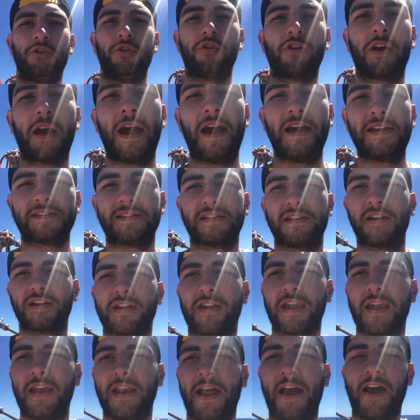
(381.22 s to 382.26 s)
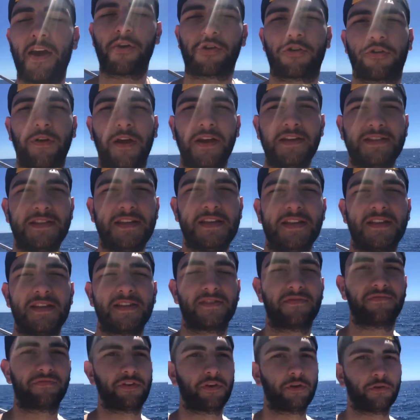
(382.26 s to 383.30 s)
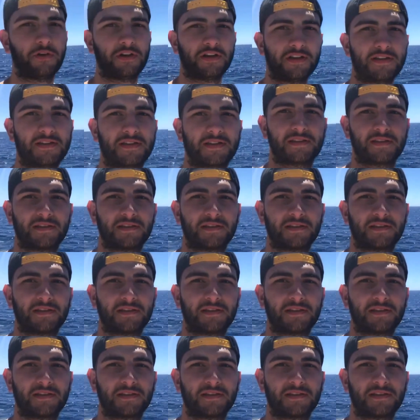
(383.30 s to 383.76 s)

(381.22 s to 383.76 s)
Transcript: You guys, look at how crazy this view is.